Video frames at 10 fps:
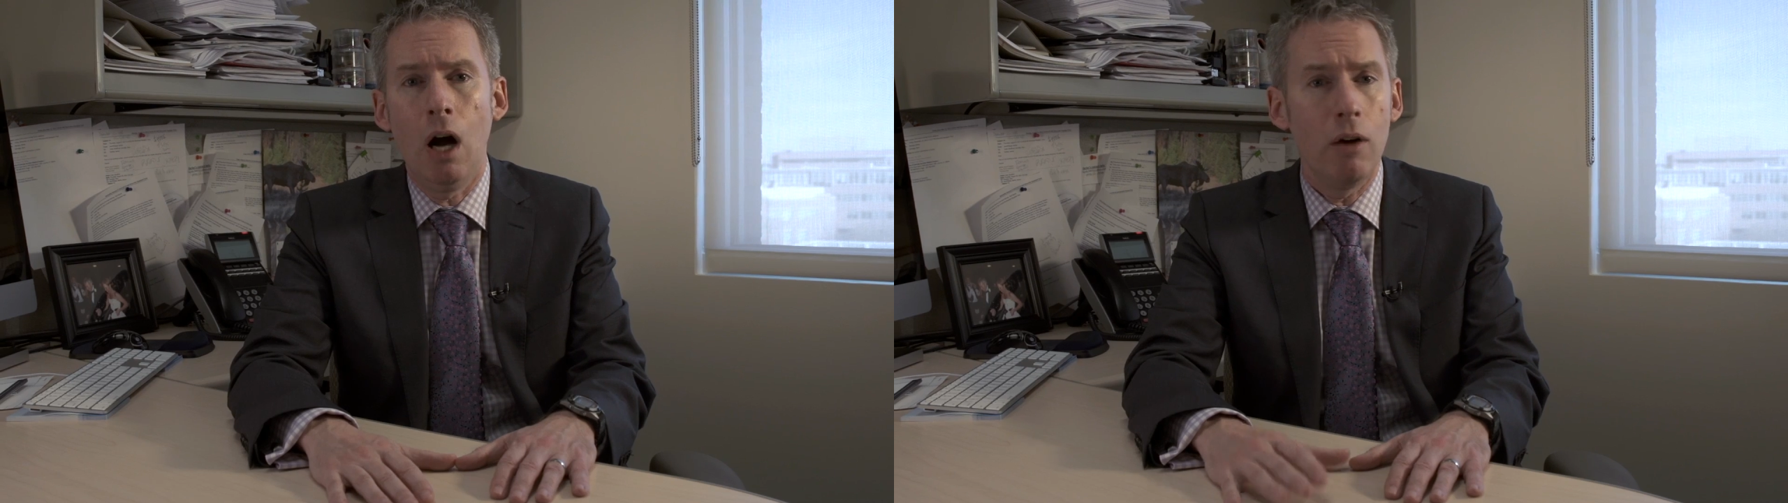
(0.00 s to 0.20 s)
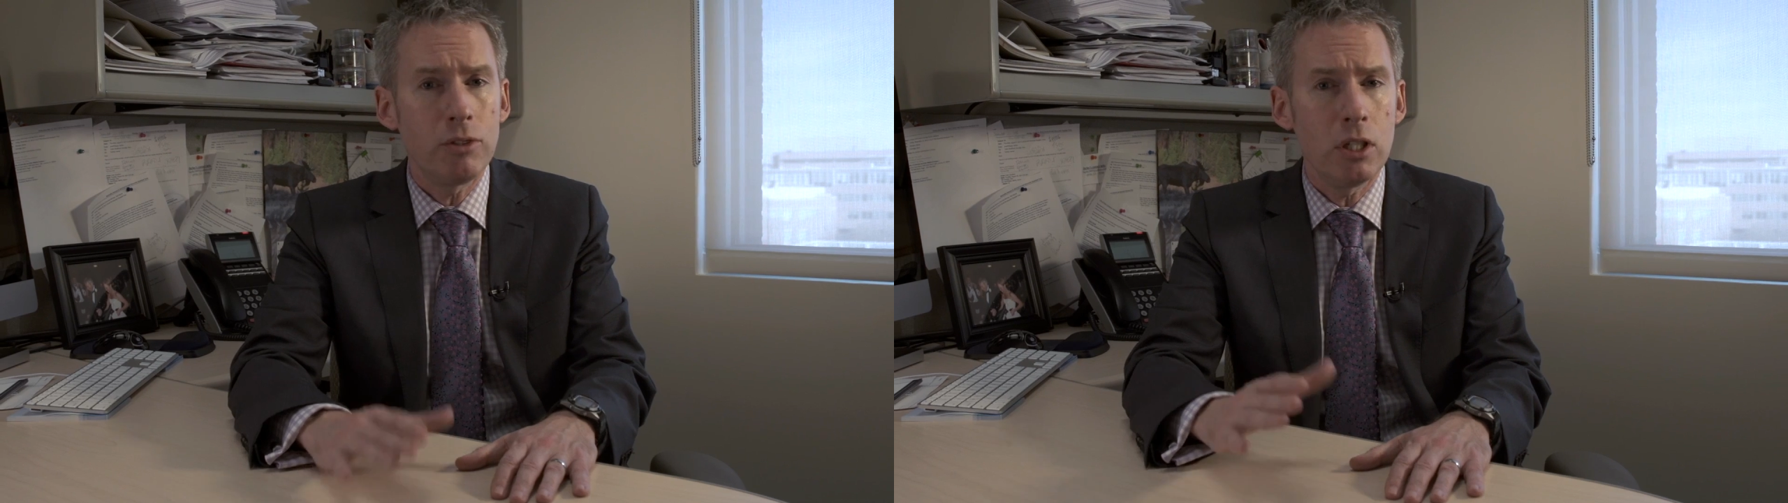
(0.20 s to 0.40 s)

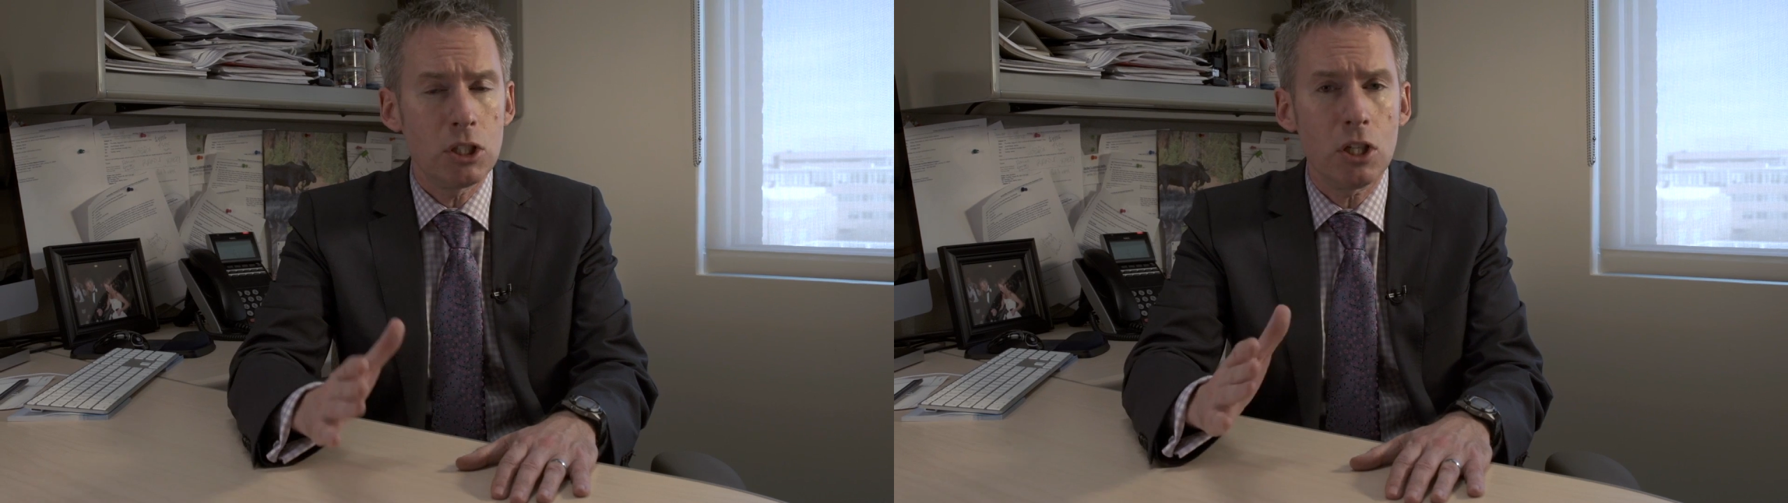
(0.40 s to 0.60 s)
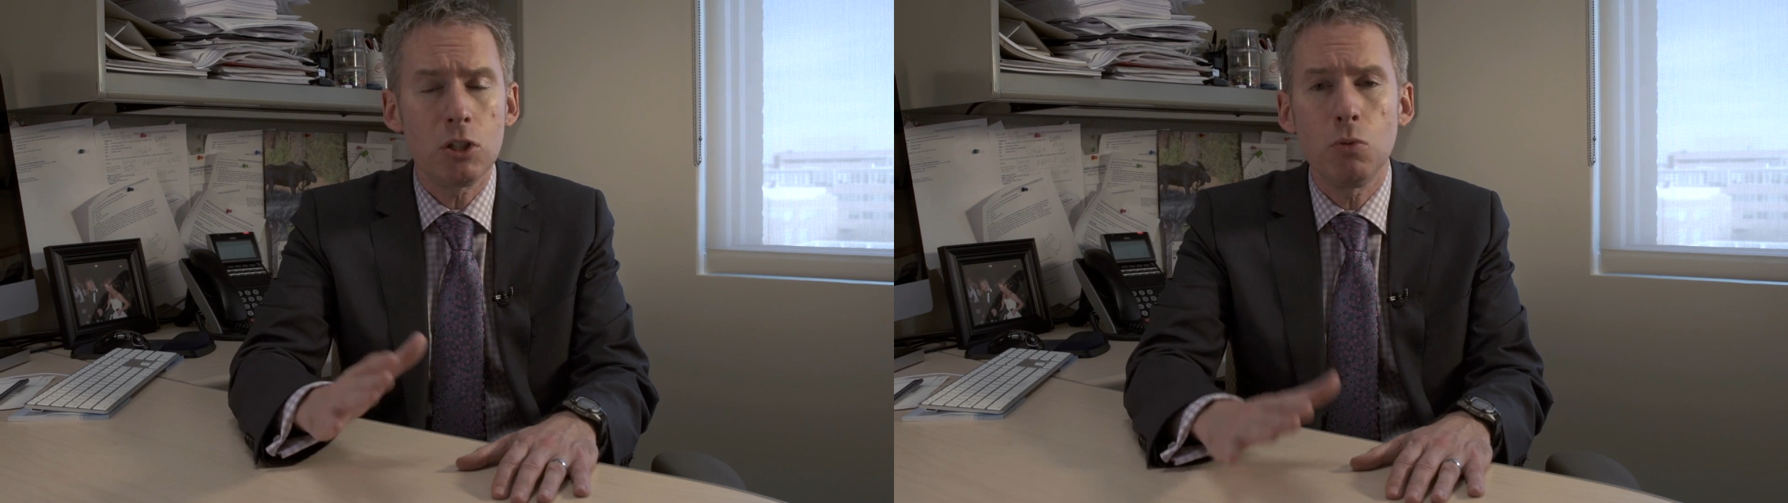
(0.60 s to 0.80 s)
after
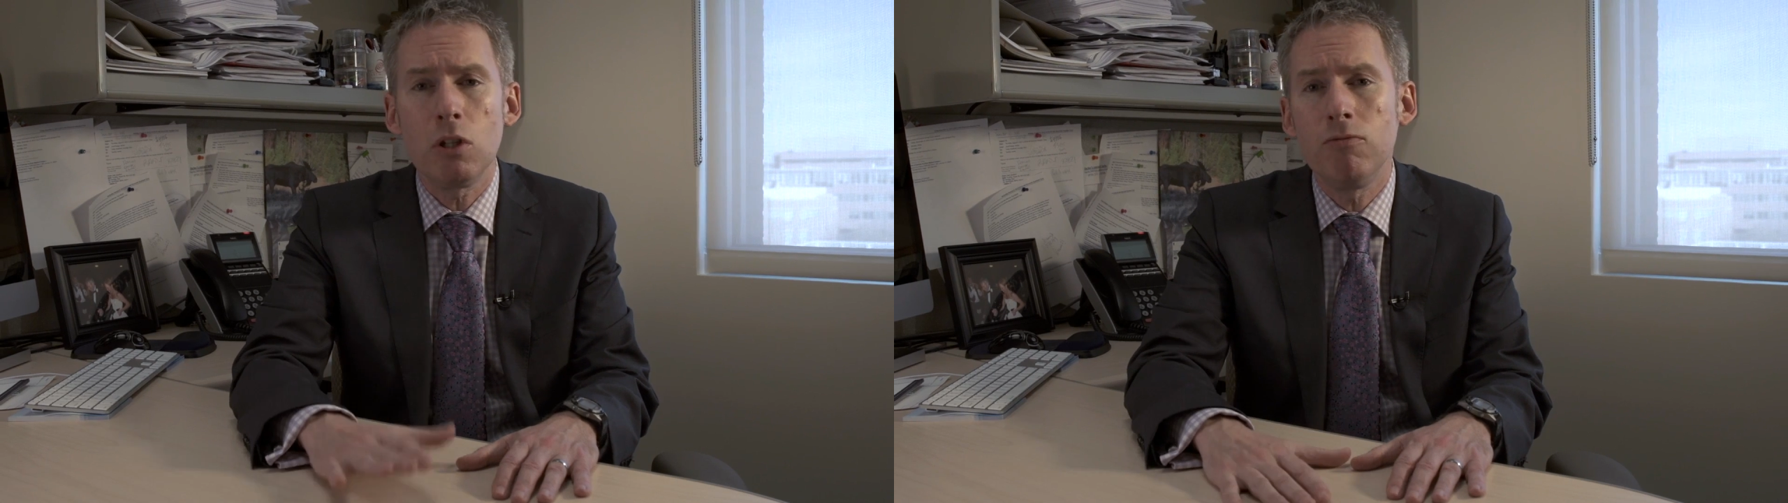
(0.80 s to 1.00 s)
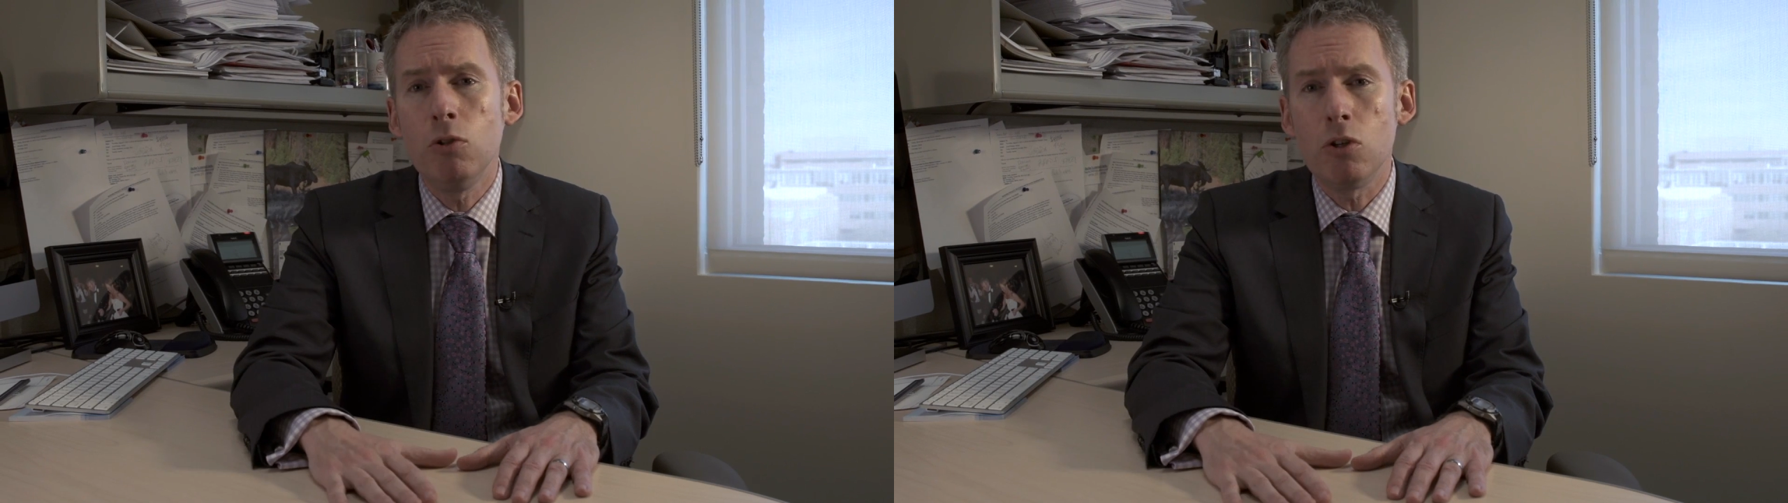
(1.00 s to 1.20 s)
discussion
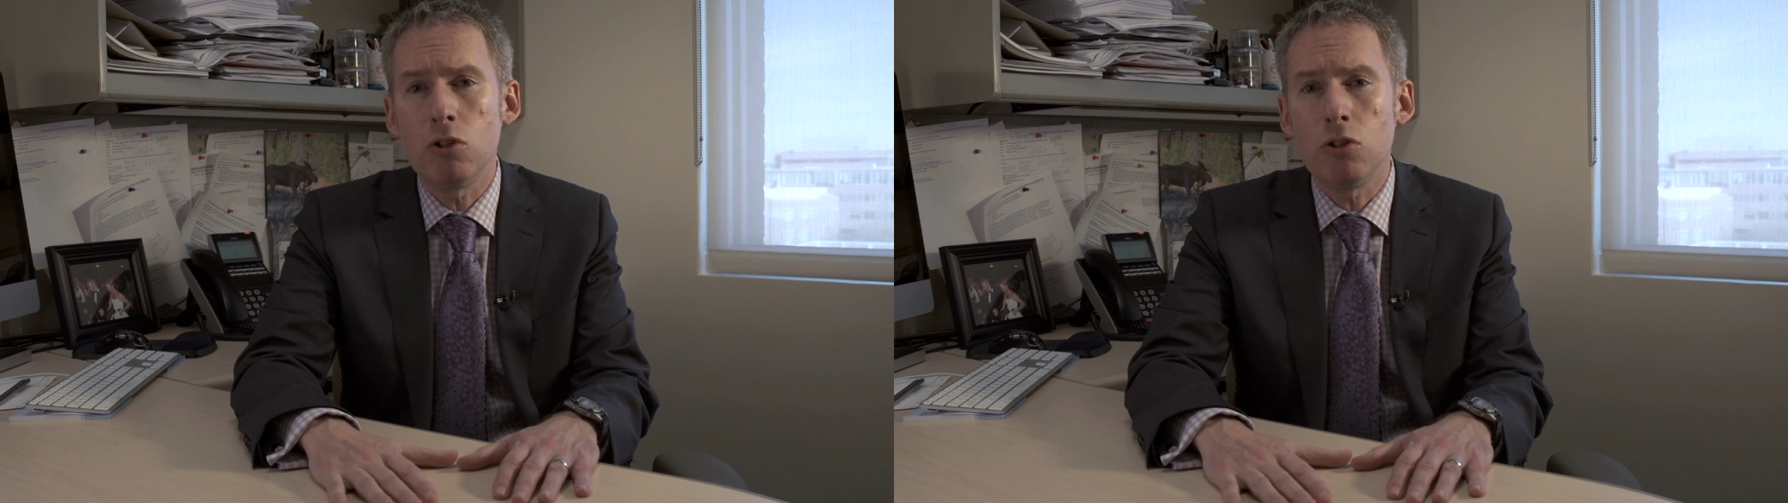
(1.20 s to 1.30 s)
with the Food